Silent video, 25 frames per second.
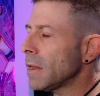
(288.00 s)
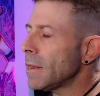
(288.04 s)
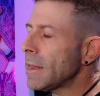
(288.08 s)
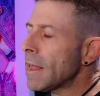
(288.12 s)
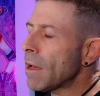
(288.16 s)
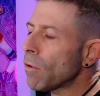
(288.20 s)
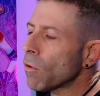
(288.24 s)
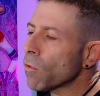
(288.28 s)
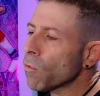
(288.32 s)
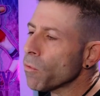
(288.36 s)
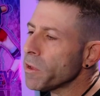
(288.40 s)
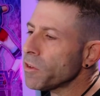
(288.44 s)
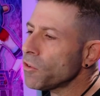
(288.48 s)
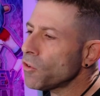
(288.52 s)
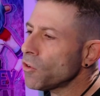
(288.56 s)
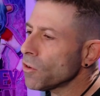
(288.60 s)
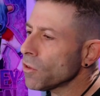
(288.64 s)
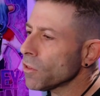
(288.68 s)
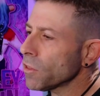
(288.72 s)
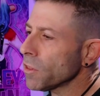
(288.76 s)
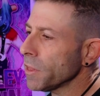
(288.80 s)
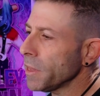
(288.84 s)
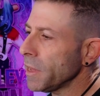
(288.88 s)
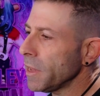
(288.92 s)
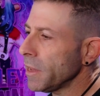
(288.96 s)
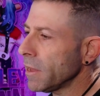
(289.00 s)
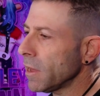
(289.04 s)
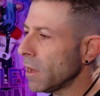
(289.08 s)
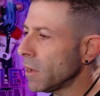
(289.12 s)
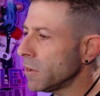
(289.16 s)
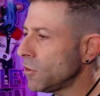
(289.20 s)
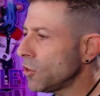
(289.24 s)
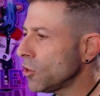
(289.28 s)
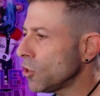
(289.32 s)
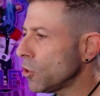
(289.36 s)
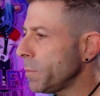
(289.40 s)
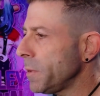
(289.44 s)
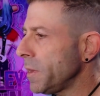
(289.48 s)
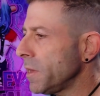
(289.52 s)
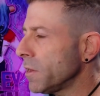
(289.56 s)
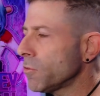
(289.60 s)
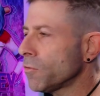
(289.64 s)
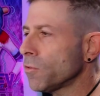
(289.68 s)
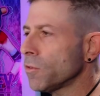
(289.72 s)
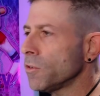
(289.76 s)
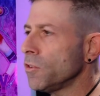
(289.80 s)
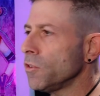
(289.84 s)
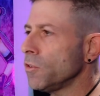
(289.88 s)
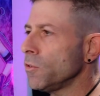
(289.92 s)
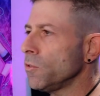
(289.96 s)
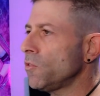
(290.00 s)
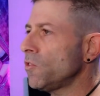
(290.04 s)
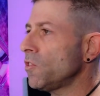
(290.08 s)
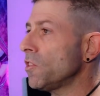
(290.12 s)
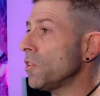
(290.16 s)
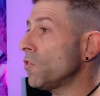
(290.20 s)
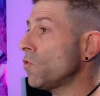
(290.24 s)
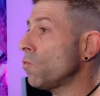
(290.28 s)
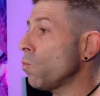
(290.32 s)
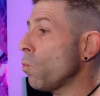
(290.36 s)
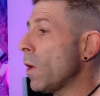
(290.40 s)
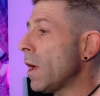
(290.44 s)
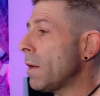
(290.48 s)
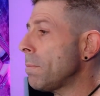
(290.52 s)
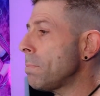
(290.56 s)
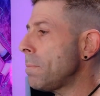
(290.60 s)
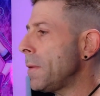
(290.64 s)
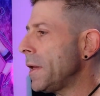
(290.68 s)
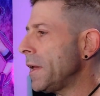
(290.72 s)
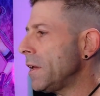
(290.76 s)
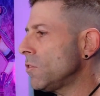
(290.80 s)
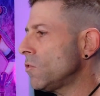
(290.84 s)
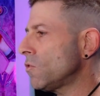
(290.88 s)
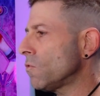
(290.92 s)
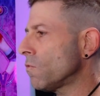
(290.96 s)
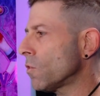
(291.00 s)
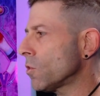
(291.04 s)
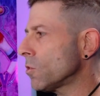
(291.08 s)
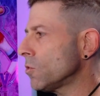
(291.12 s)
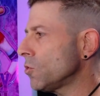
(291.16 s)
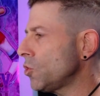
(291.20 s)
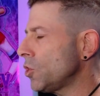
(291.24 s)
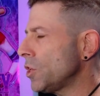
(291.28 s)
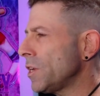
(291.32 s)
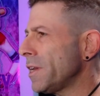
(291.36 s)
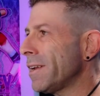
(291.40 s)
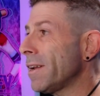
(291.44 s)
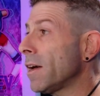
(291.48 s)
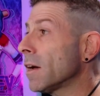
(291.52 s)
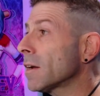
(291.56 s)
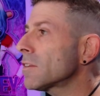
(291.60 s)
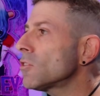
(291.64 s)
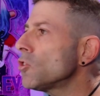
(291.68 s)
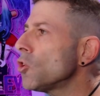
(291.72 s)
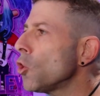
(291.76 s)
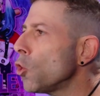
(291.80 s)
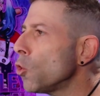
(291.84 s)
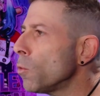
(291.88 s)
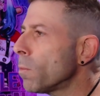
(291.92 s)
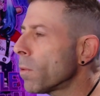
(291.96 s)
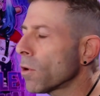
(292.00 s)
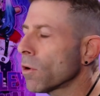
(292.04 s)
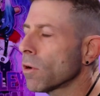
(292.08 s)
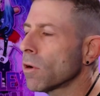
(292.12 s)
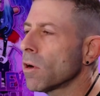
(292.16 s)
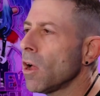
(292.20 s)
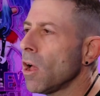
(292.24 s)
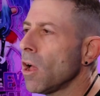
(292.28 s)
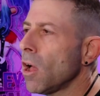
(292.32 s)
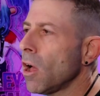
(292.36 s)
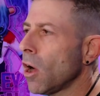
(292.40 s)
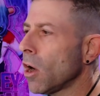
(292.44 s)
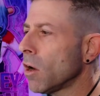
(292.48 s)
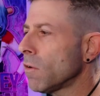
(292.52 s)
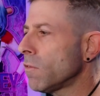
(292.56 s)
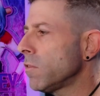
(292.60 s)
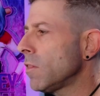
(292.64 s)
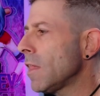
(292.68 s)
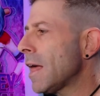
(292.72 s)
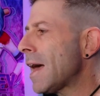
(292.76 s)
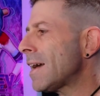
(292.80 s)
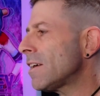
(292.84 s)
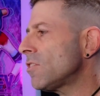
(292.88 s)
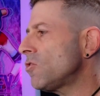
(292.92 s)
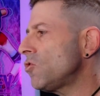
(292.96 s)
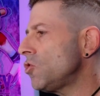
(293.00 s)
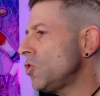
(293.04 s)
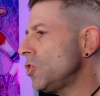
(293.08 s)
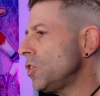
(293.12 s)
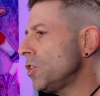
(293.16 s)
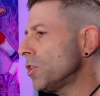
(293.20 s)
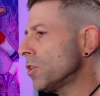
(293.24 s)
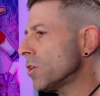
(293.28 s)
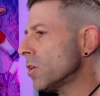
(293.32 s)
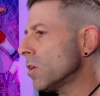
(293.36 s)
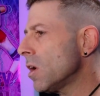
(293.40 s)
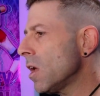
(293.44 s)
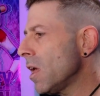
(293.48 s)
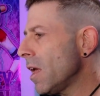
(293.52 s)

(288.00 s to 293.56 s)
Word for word: Now, originally, Adobe introduced this web-based version in October of last year,